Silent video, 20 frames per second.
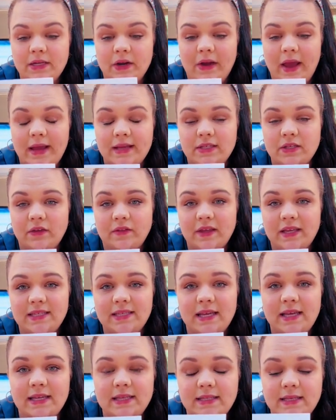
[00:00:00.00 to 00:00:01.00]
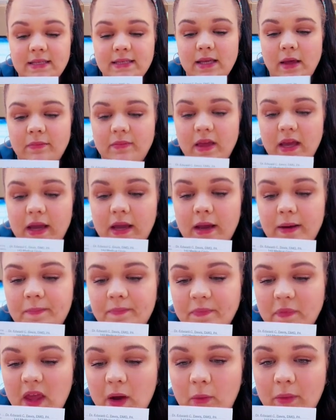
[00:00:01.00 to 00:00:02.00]
Okay, so this is something
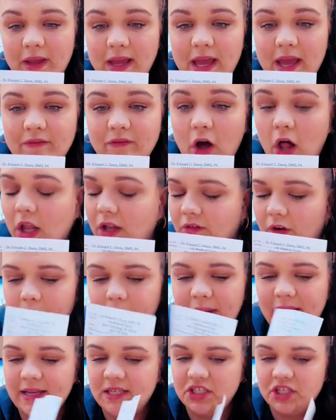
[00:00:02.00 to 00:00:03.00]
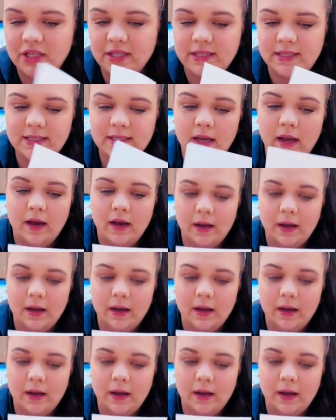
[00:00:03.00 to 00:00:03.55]
that we give all of our patients.